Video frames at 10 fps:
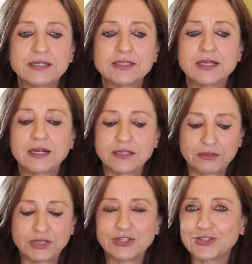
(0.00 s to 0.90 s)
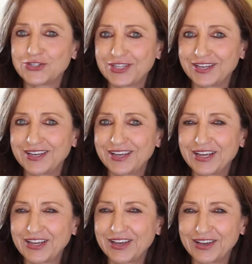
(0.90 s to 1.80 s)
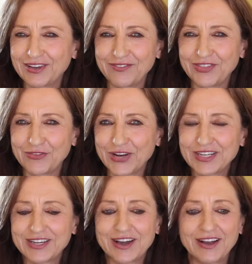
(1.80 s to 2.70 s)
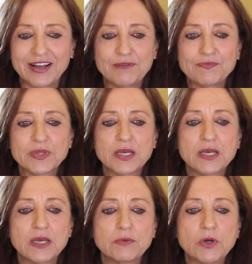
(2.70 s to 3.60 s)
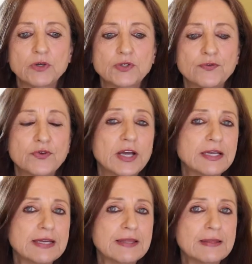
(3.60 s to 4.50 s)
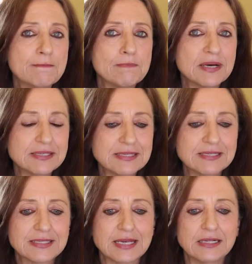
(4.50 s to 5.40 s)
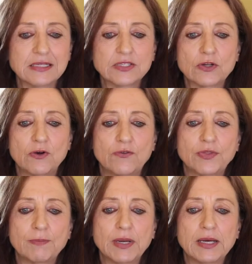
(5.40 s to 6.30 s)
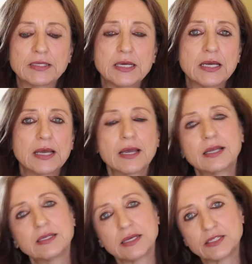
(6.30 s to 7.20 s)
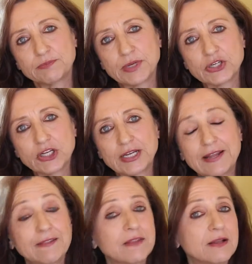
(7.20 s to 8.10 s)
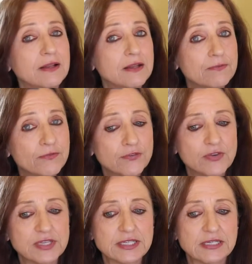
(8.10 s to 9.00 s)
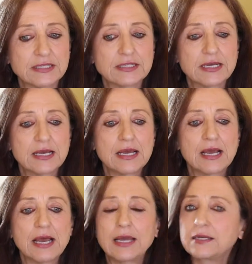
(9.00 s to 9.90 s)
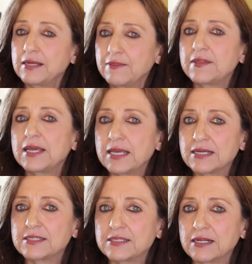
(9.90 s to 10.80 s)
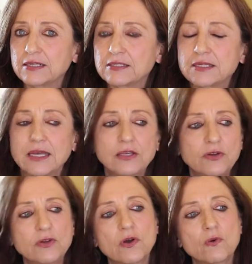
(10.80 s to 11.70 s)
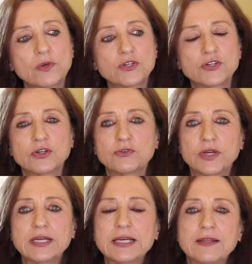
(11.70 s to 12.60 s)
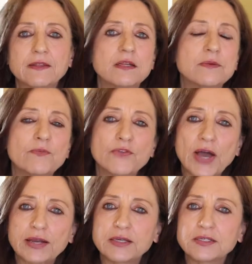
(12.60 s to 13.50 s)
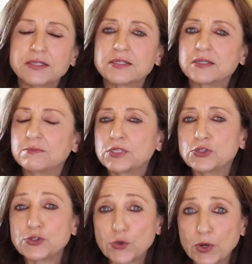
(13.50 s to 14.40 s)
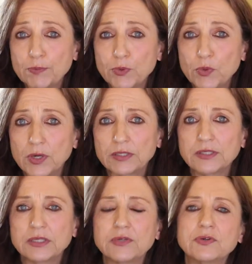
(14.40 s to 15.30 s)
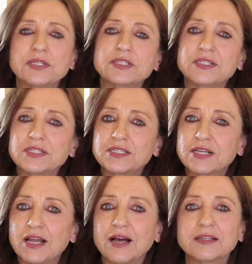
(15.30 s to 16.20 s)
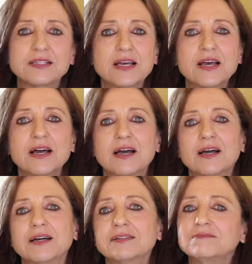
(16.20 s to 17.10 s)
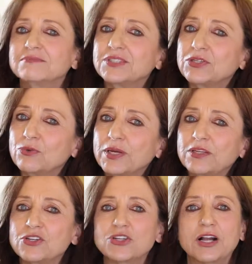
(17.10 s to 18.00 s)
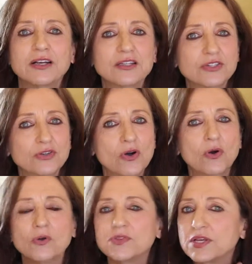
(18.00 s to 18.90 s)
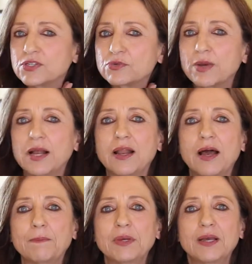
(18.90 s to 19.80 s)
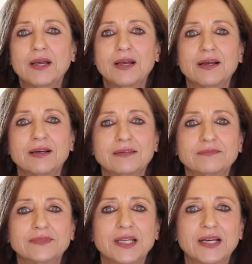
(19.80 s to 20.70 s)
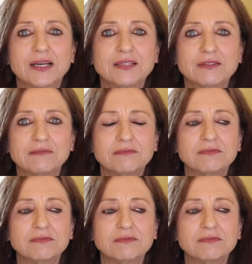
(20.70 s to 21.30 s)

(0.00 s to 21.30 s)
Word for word: cells, which is the, uh, the red color, we also find it in the muscle cells of the blood and especially in the lymph vessels and in the hair cells. And you know, with children, the lymphatic system is so important. You know, it's these glands, um, you know, when your child gets a cold, they swell up um, and